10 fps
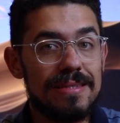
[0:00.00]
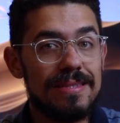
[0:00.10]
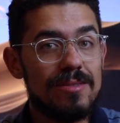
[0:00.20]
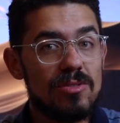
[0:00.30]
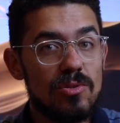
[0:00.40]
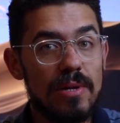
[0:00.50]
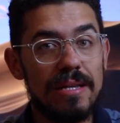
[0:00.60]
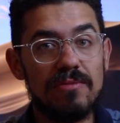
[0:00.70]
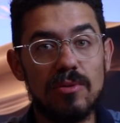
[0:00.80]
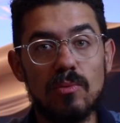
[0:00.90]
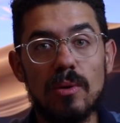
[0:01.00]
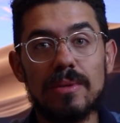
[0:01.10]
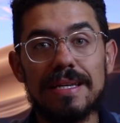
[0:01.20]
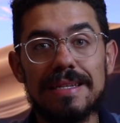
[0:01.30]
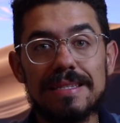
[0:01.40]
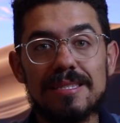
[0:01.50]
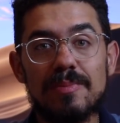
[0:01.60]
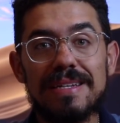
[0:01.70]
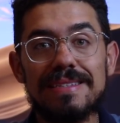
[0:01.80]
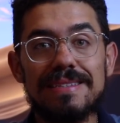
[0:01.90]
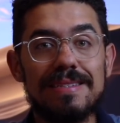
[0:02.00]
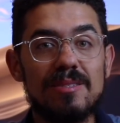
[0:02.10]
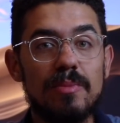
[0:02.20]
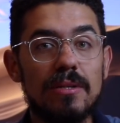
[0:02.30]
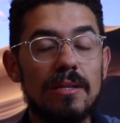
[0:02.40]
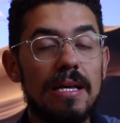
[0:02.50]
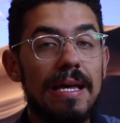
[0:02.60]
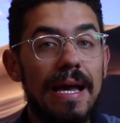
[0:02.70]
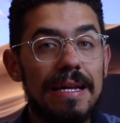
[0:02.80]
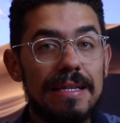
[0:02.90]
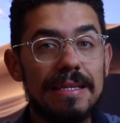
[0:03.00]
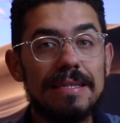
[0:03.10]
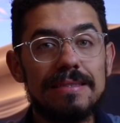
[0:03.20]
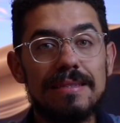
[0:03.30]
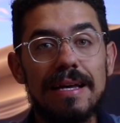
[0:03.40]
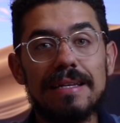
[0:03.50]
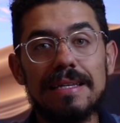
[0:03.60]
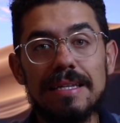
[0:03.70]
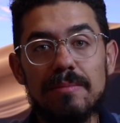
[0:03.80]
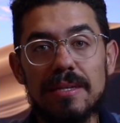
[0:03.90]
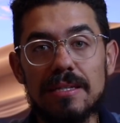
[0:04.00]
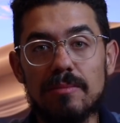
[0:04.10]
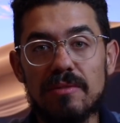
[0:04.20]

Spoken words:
this is great for what we can expect in this bill, and I'll get to that in a minute.